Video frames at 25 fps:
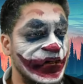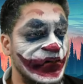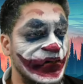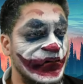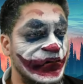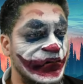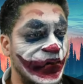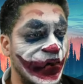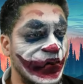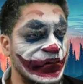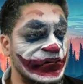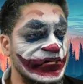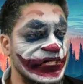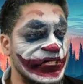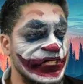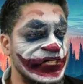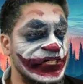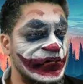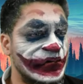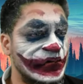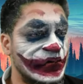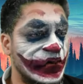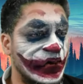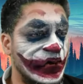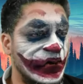forces
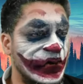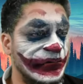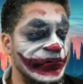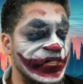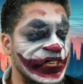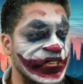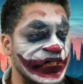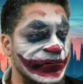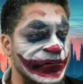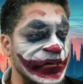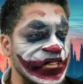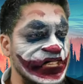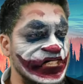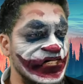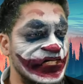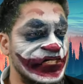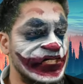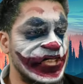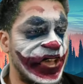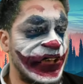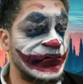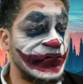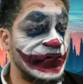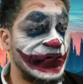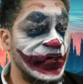storm the beaches
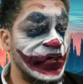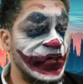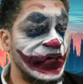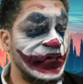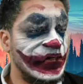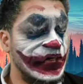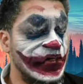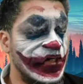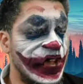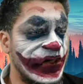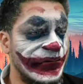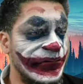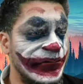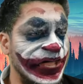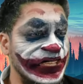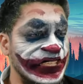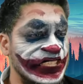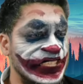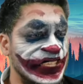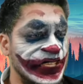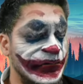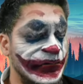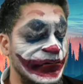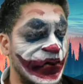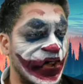of Normandy.